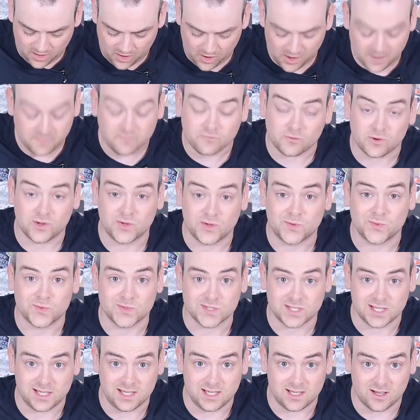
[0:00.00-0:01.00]
high
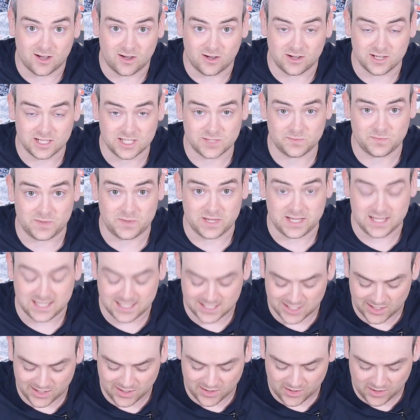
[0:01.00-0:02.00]
frequency, high
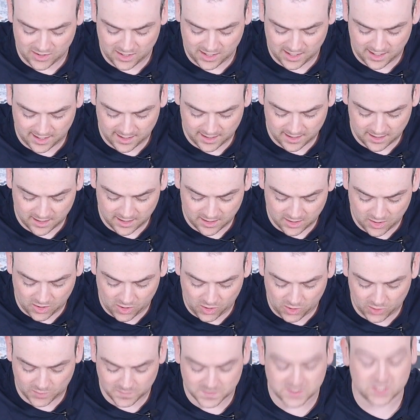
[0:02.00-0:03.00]
speed uh,
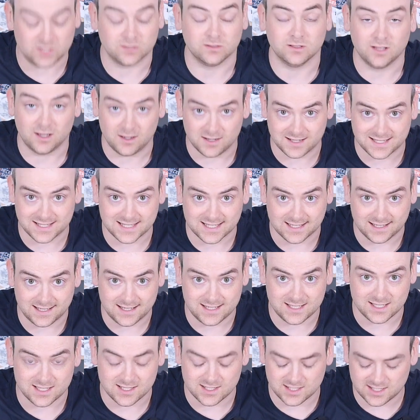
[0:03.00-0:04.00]
optical
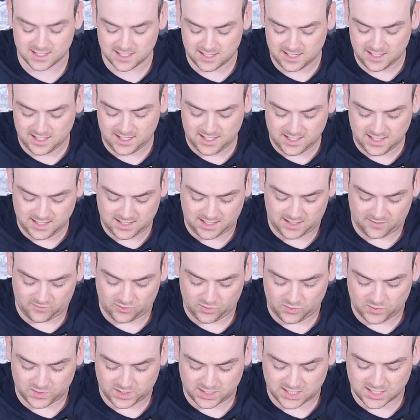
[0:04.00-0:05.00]
isolators. Now,
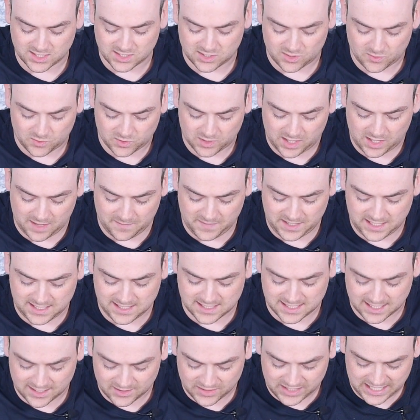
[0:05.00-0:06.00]
for anyone that doesn't know what that
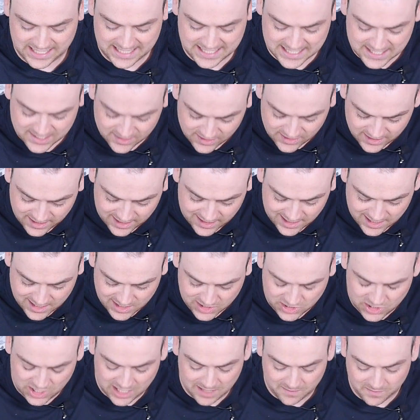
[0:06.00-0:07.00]
means, on the inside of
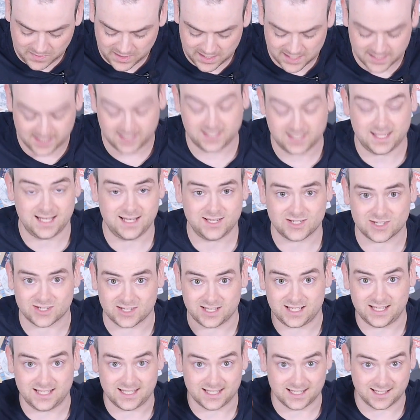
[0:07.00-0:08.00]
this chip, there's
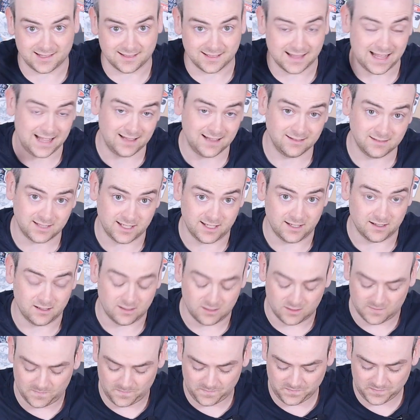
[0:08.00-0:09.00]
essentially a little
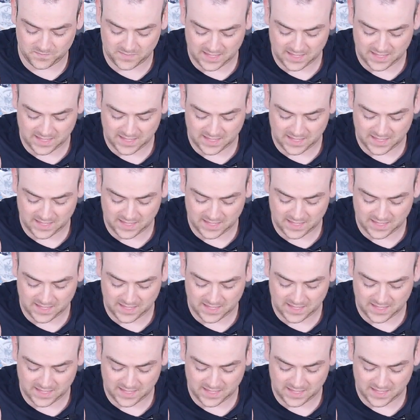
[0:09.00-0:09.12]
LDR